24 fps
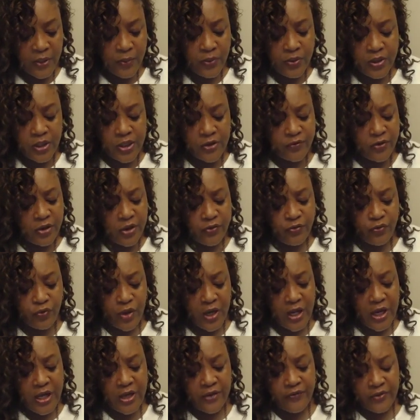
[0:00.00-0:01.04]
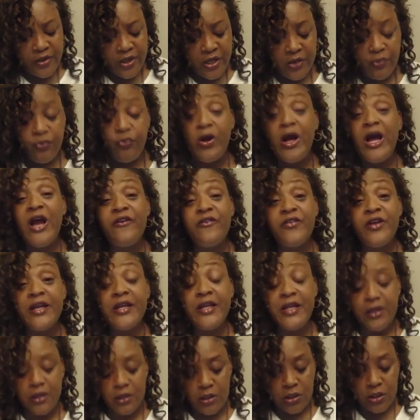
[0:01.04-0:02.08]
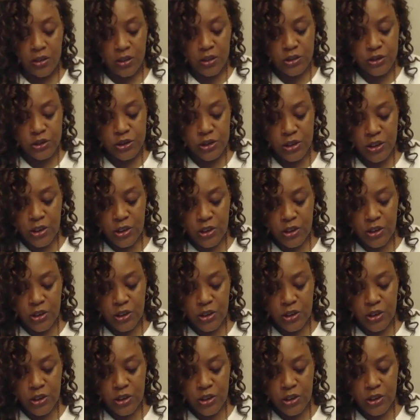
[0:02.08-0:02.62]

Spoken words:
would never have arrived if they didn't launch.